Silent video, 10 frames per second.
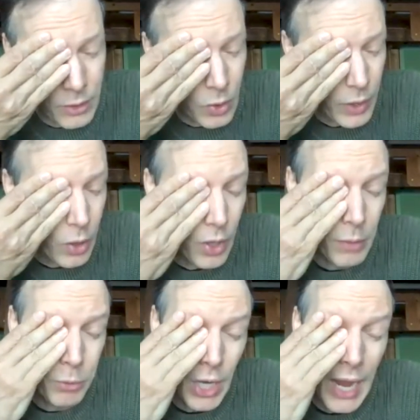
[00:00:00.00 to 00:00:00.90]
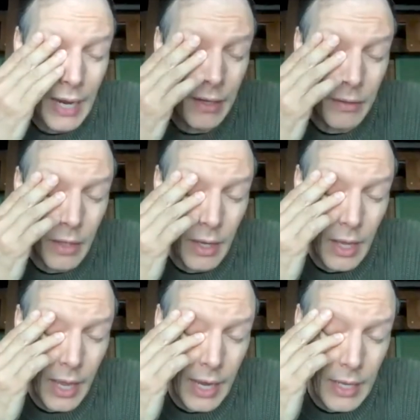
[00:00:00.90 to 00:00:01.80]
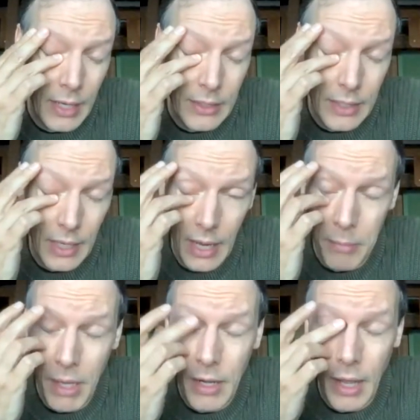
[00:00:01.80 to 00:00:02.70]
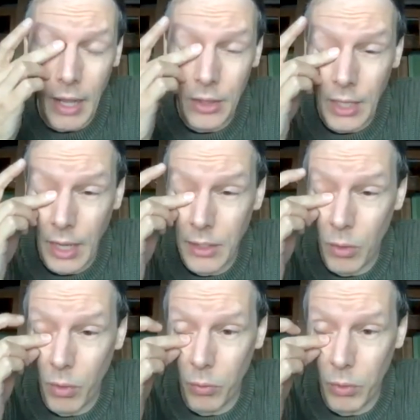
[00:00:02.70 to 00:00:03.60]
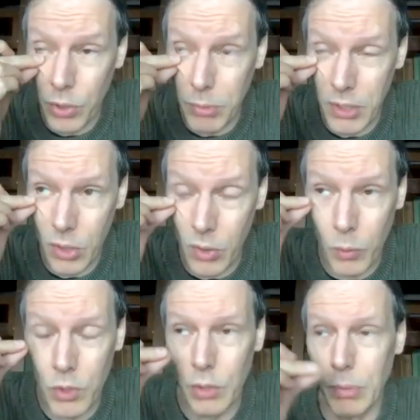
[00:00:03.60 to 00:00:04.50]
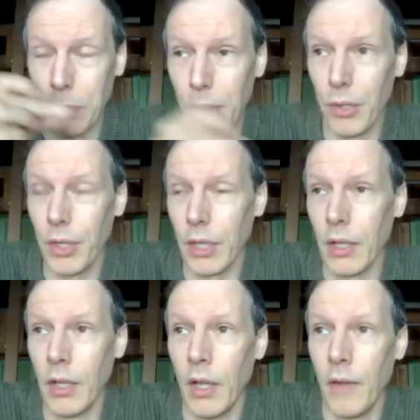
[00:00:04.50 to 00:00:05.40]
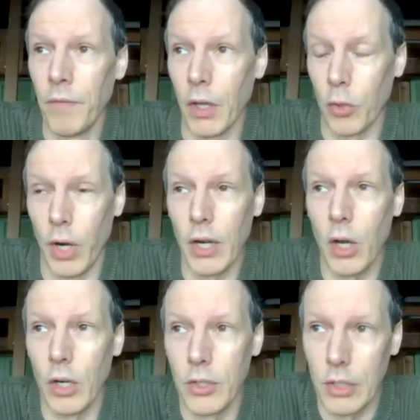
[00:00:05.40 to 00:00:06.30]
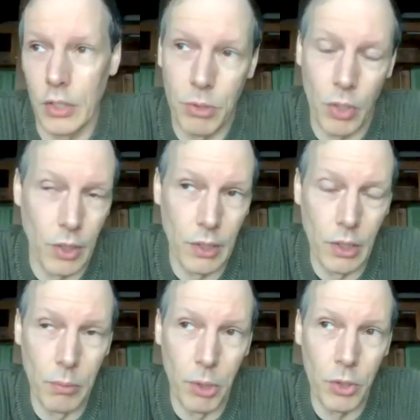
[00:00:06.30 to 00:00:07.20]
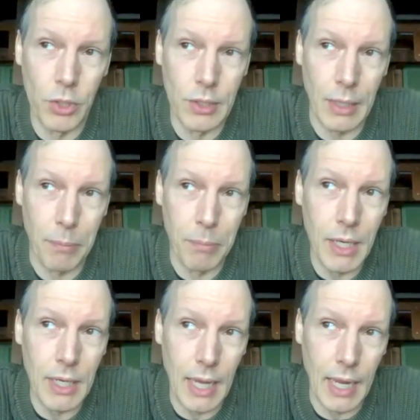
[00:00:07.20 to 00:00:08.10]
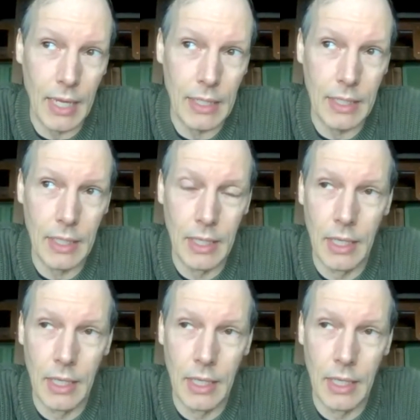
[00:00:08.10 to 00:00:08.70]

so I called up Jack and I said, hey man, I think I know what we should be doing. We should be building a credit card system so that little merchants like me can't,